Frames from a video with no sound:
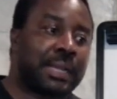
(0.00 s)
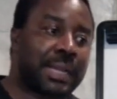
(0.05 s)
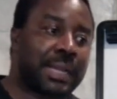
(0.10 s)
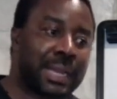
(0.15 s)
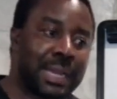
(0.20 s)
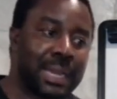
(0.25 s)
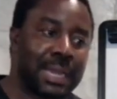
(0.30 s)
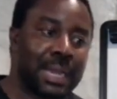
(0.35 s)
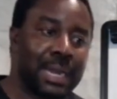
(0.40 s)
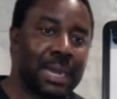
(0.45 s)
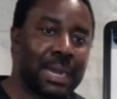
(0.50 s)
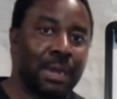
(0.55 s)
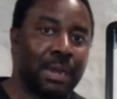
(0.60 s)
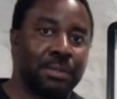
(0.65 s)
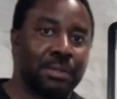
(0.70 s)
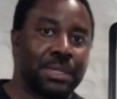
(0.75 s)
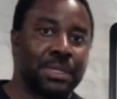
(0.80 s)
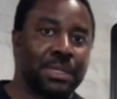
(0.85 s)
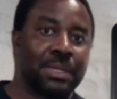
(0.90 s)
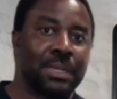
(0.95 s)
clear
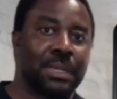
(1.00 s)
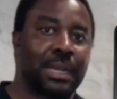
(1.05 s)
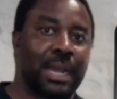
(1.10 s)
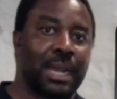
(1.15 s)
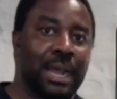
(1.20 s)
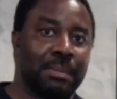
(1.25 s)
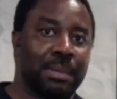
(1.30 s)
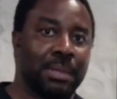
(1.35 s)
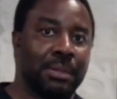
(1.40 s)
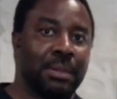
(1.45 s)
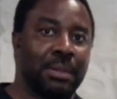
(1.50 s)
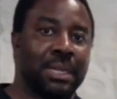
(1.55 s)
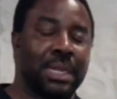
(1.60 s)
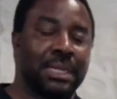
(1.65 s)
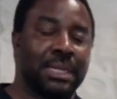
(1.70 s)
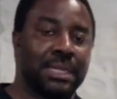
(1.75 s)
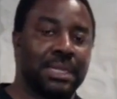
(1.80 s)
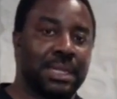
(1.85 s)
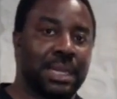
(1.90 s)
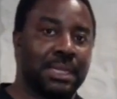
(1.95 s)
out amyloid
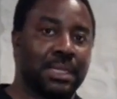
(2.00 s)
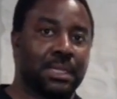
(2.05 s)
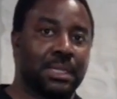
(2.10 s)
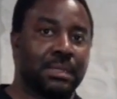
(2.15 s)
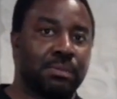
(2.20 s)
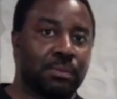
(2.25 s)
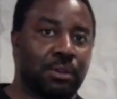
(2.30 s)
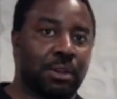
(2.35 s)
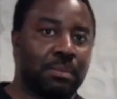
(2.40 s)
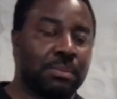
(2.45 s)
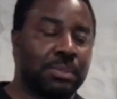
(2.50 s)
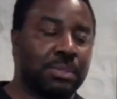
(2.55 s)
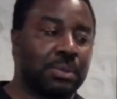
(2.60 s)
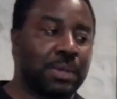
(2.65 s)
as it is formed.